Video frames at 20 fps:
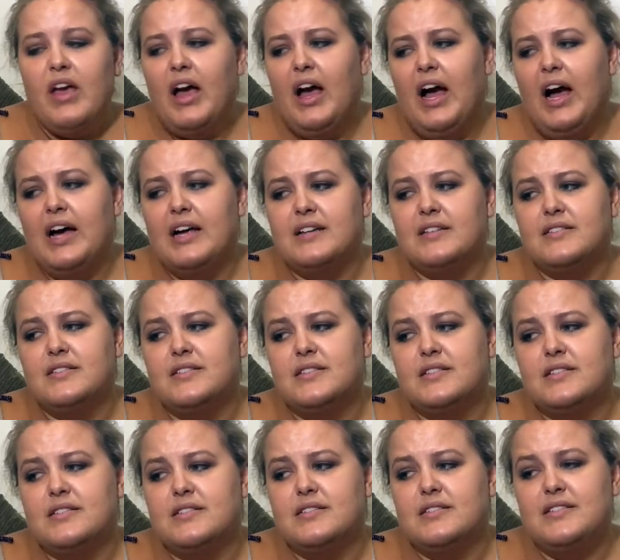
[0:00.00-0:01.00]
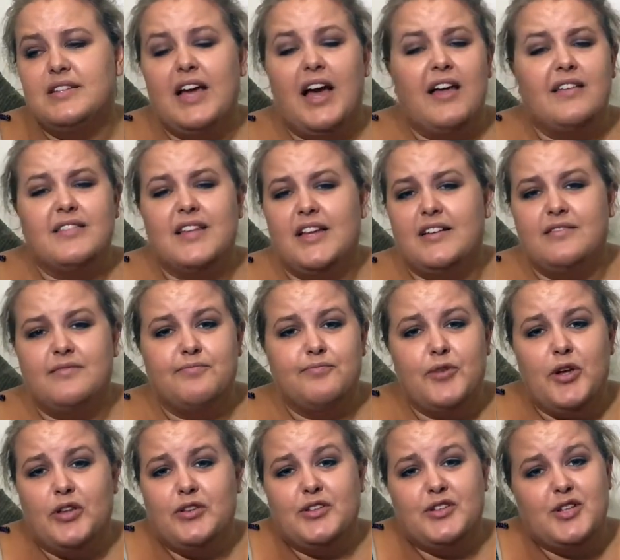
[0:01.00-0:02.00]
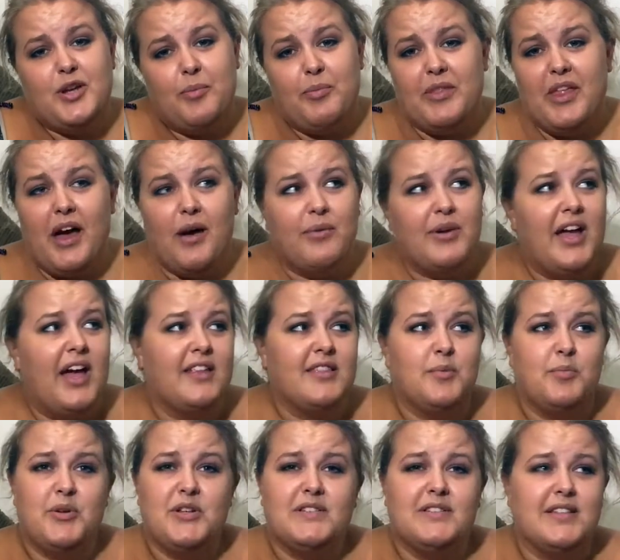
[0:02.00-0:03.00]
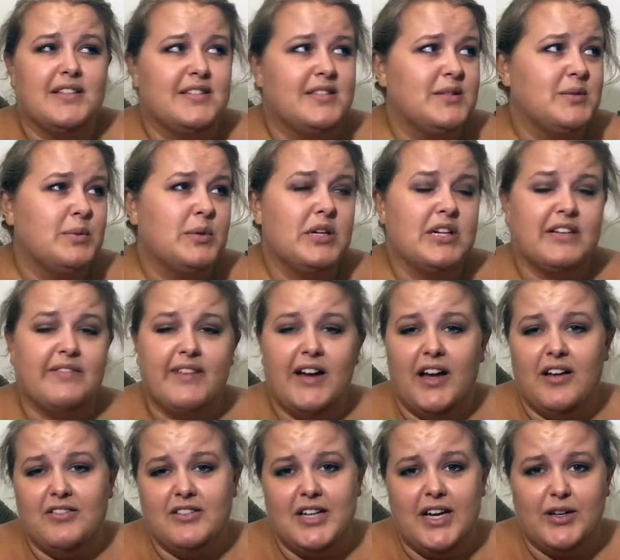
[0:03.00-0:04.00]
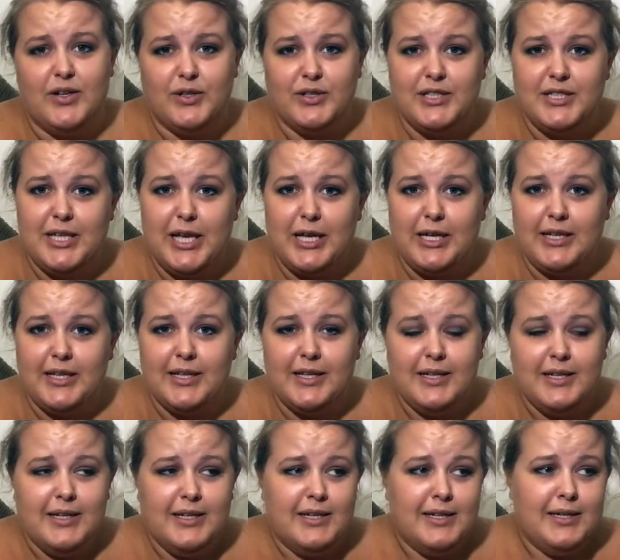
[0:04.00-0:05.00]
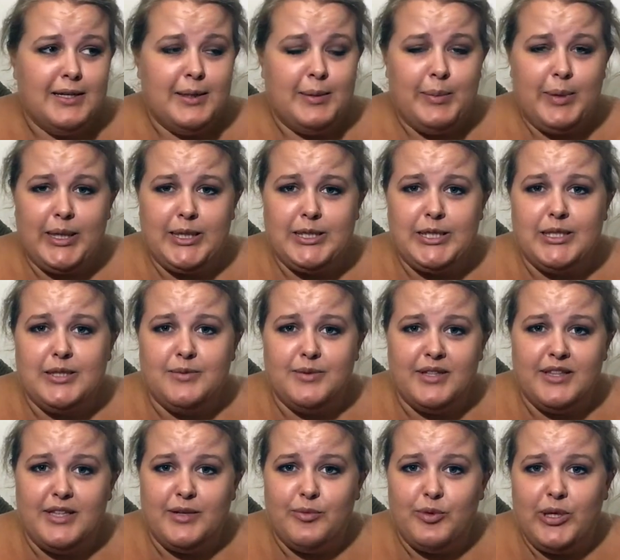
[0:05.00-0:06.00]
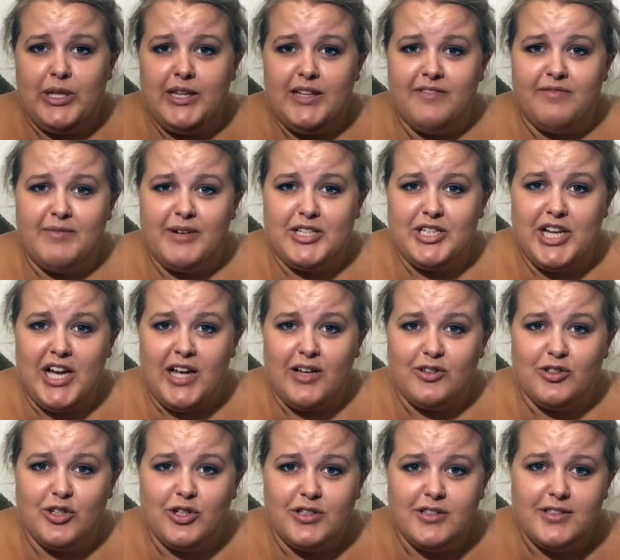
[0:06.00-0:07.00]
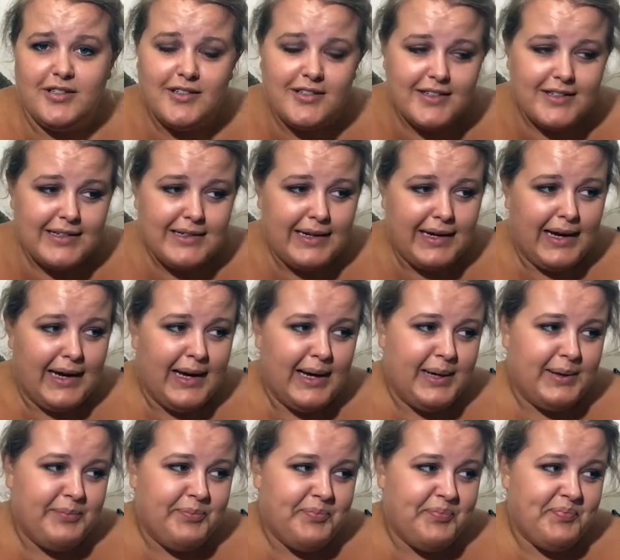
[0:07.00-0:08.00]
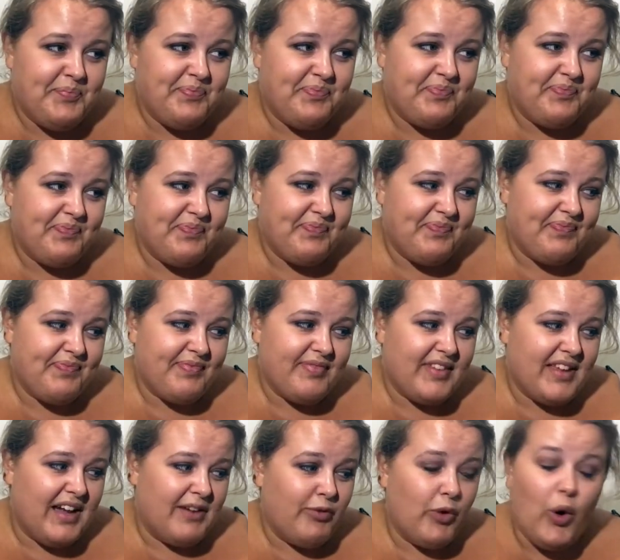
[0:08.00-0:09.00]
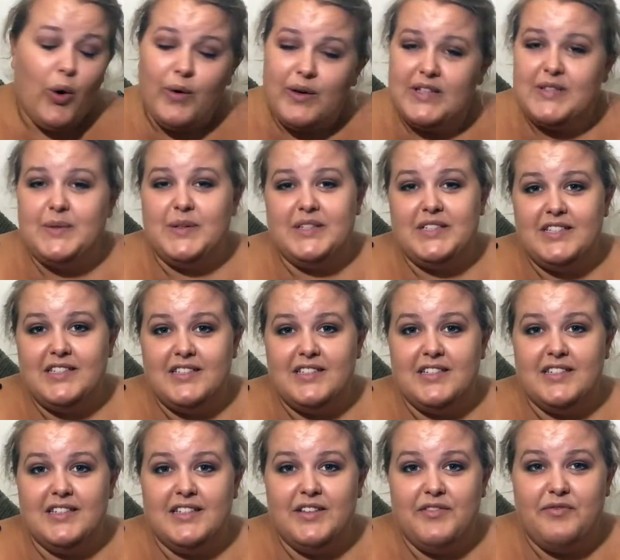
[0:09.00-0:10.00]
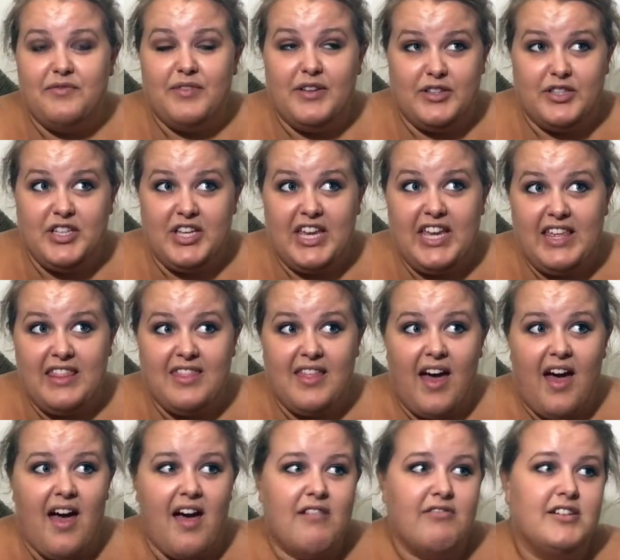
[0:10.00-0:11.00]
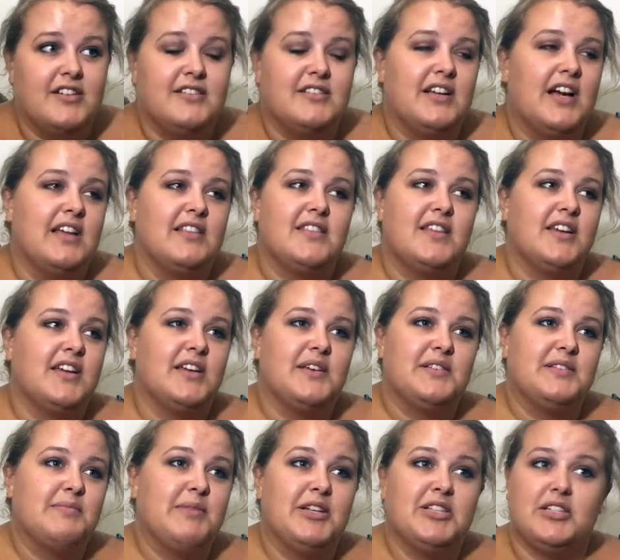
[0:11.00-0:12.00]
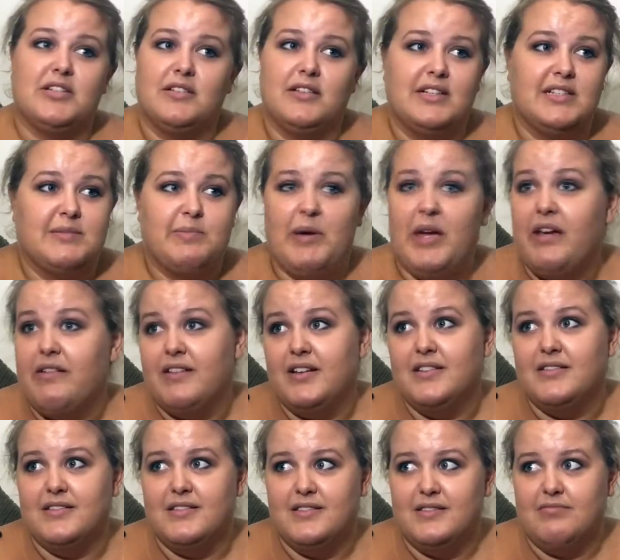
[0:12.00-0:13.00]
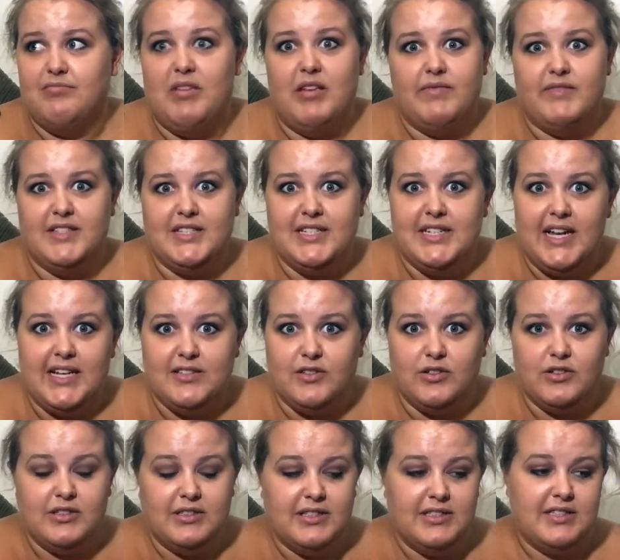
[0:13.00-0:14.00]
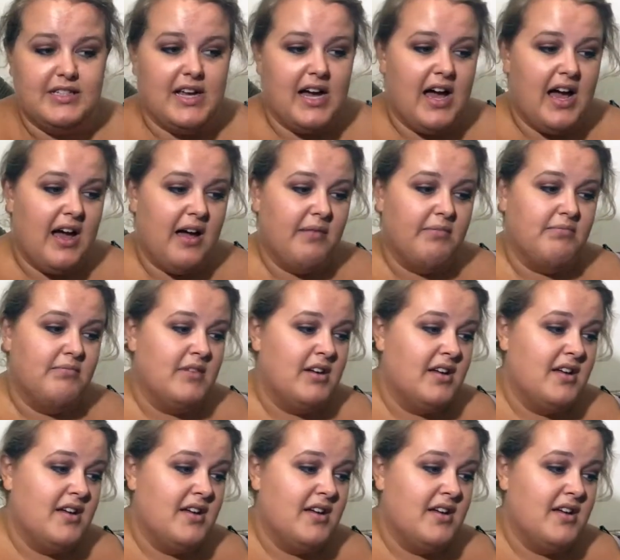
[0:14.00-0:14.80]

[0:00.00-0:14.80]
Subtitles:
then on the top of that, we had the princesses walking around. I got to take pictures with them, relive my childhood. I've always wanted to eat there, and I think it's a magical experience even as an adult. And